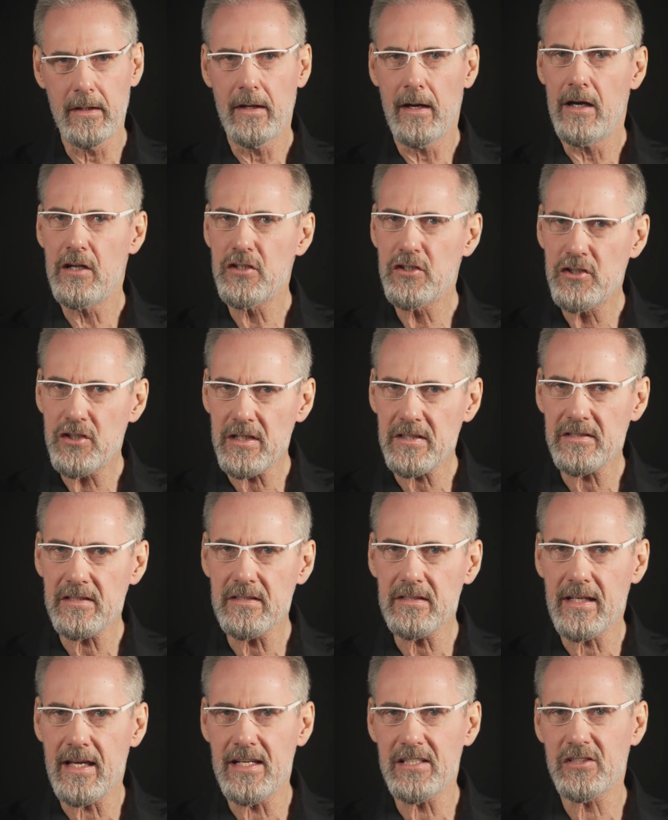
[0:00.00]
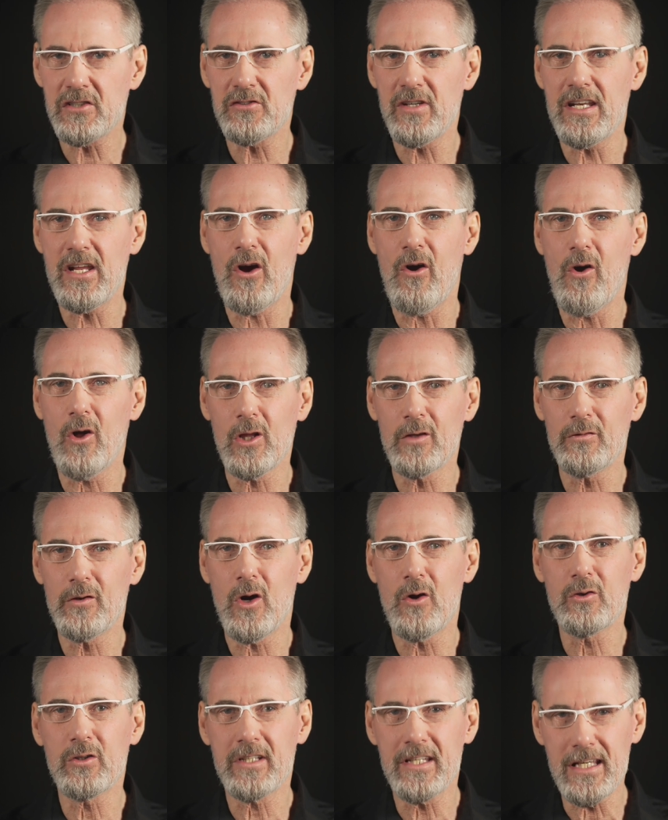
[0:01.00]
And just in case there's any olive
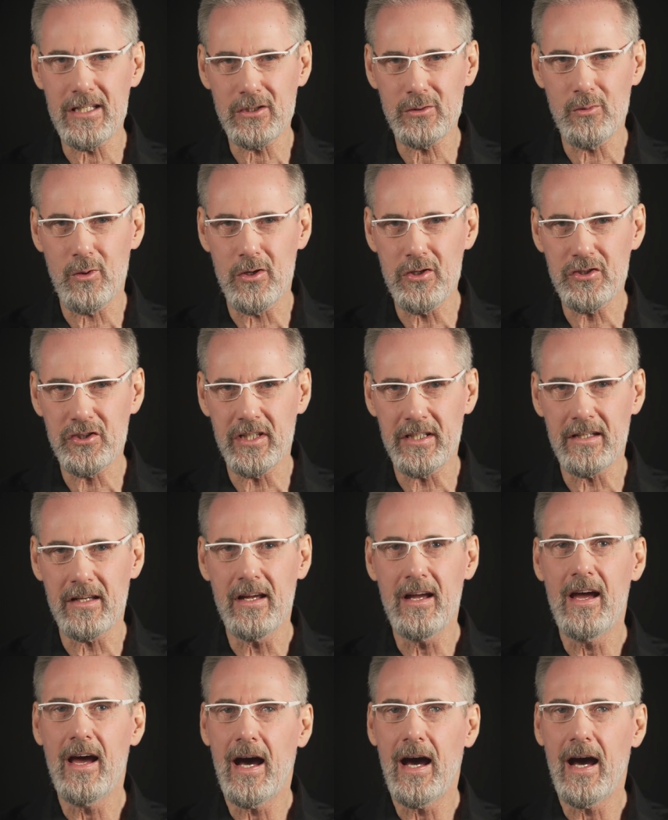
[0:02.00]
oil geeks watching,